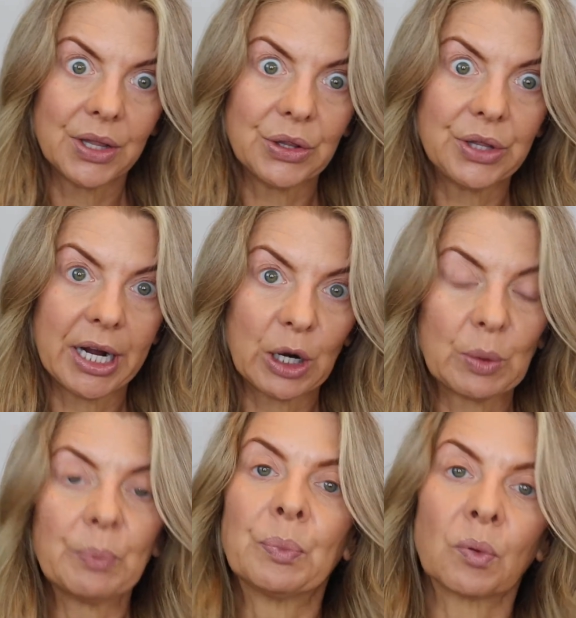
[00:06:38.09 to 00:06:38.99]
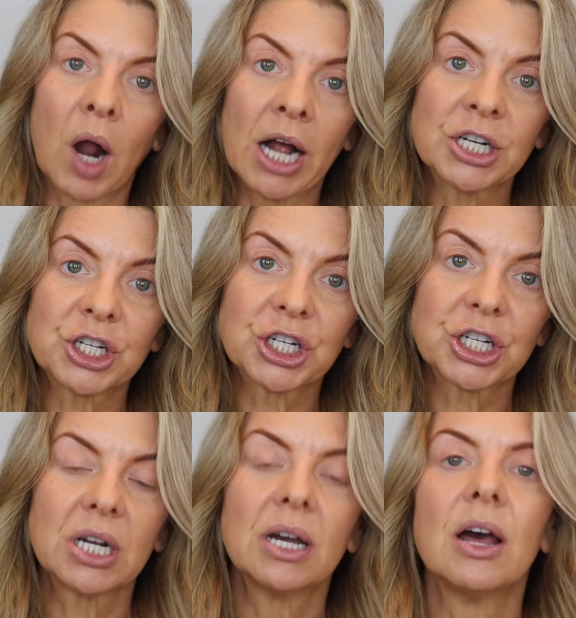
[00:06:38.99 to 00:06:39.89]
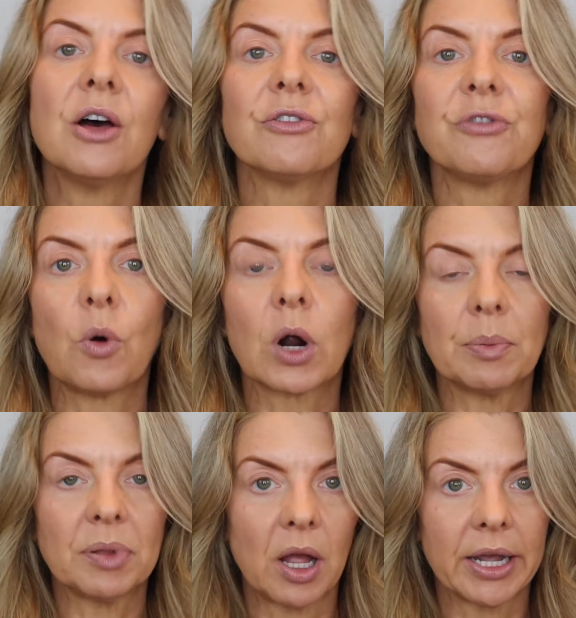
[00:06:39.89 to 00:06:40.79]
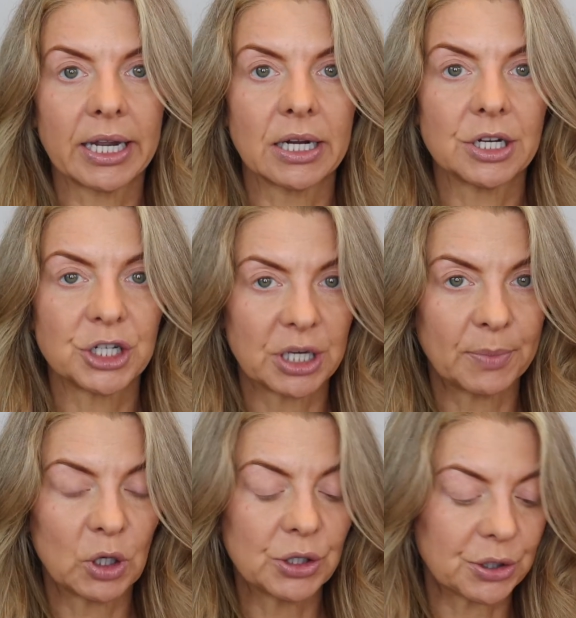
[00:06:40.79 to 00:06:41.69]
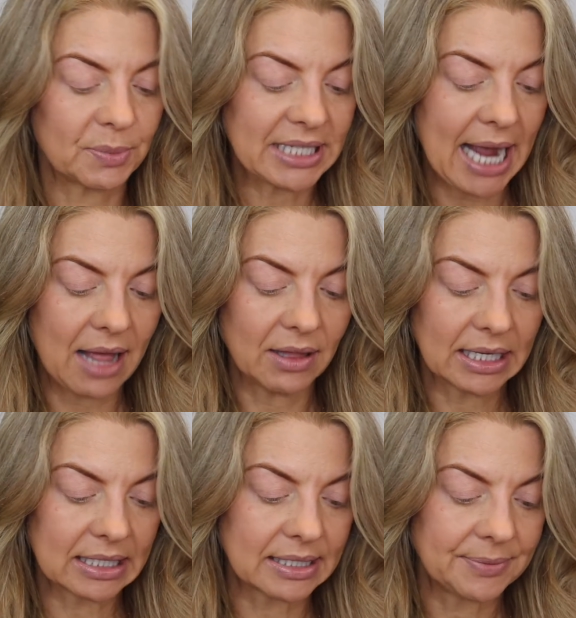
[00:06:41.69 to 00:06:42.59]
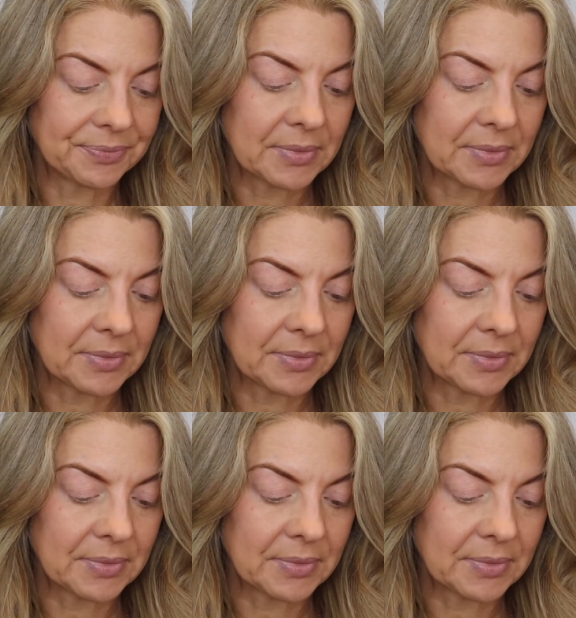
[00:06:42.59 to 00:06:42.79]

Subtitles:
their brush for applying shimmers or metallics.